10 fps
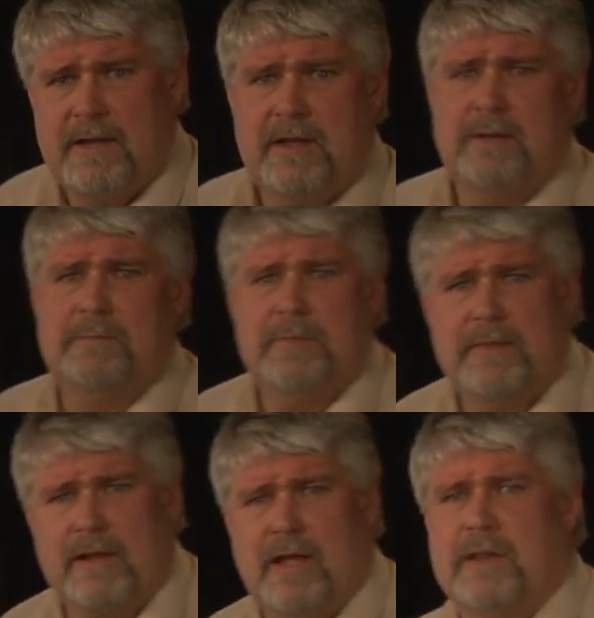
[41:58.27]
Um,
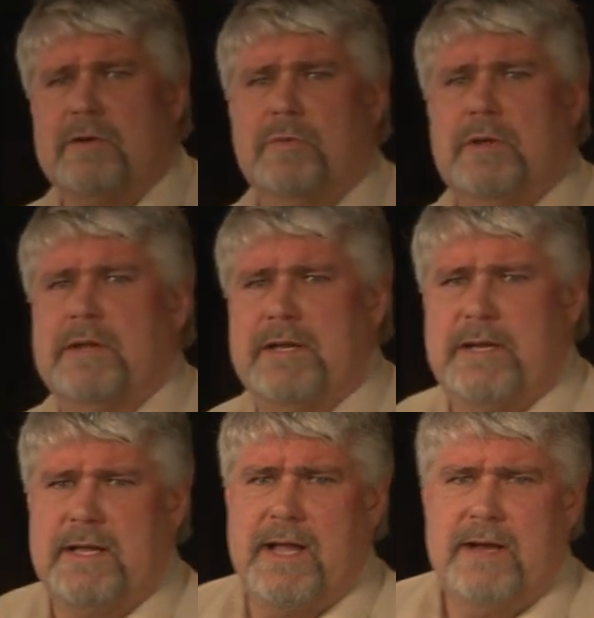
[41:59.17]
the color will
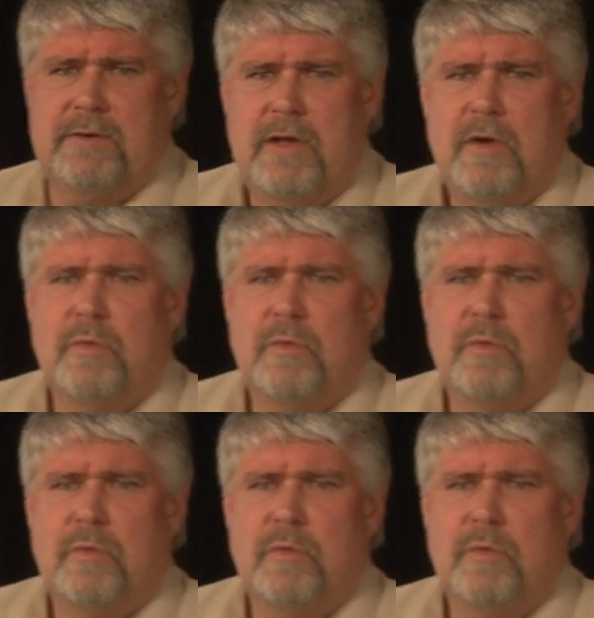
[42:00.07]
indicate